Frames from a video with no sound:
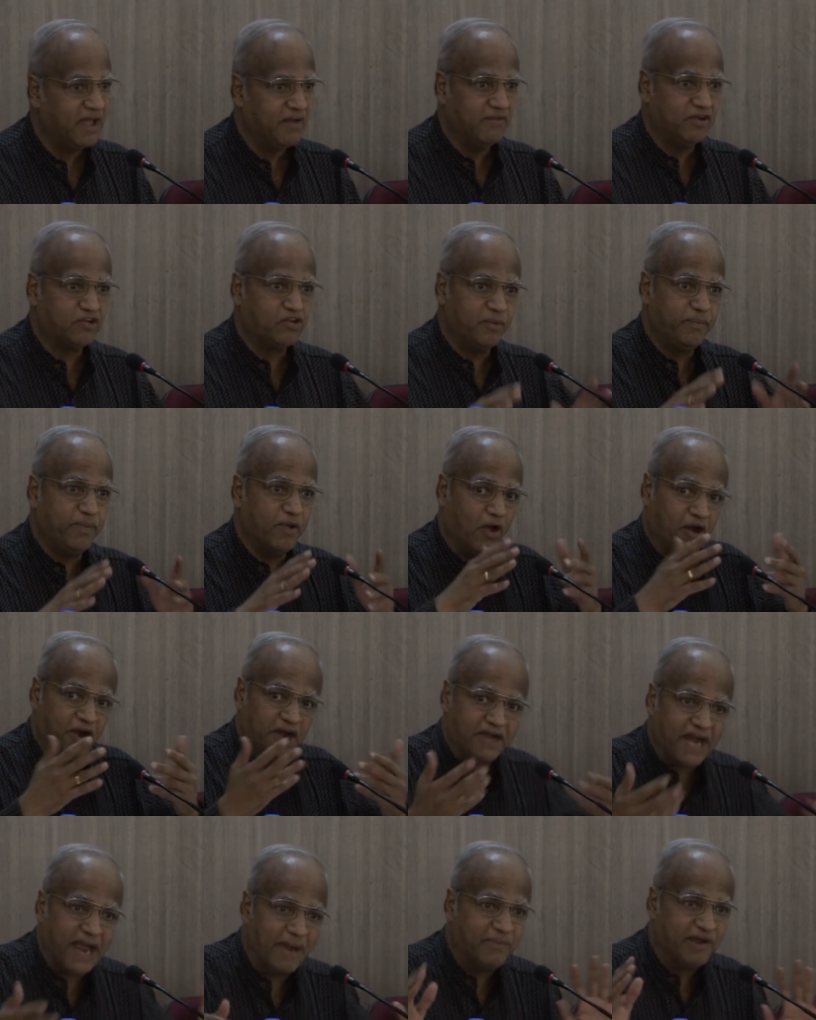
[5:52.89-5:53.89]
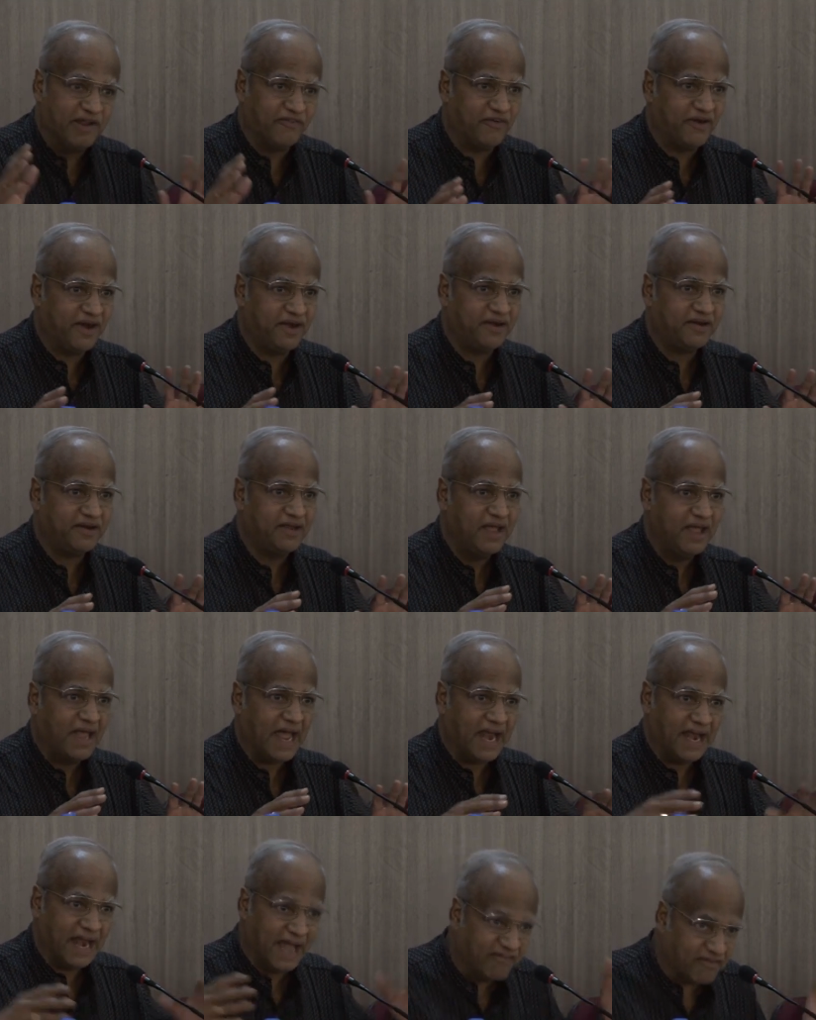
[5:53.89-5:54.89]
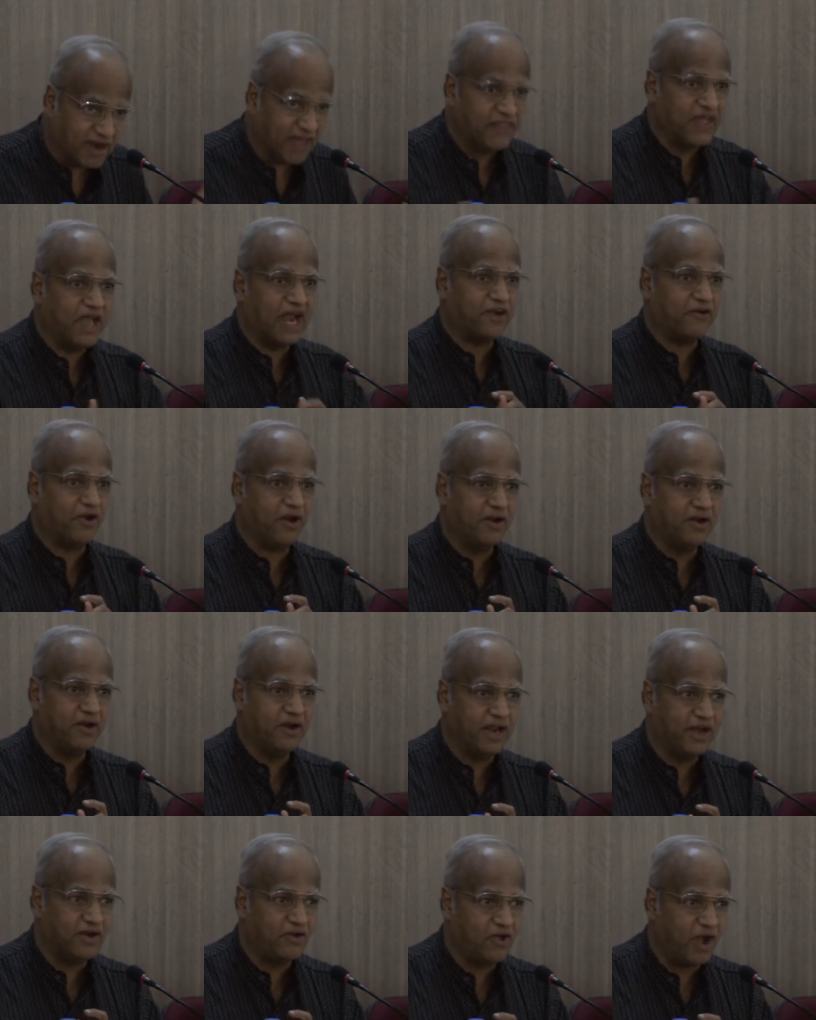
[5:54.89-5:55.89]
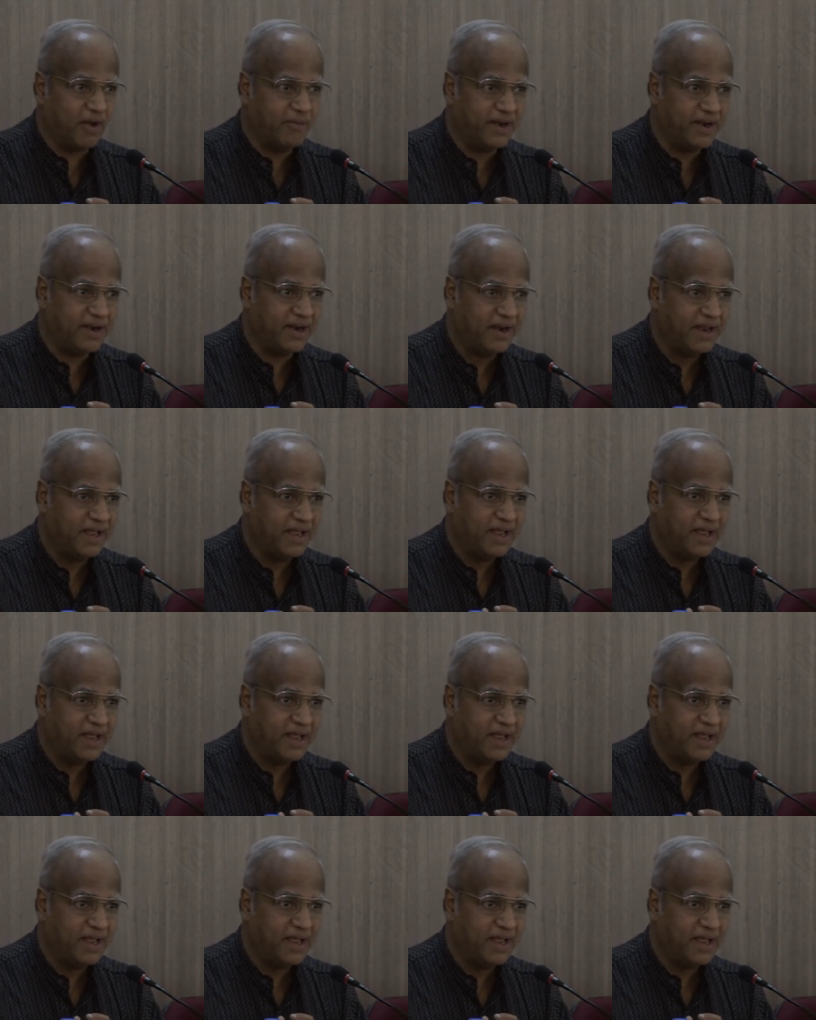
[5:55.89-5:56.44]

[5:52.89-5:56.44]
we should be all the time different and have nothing at all in common,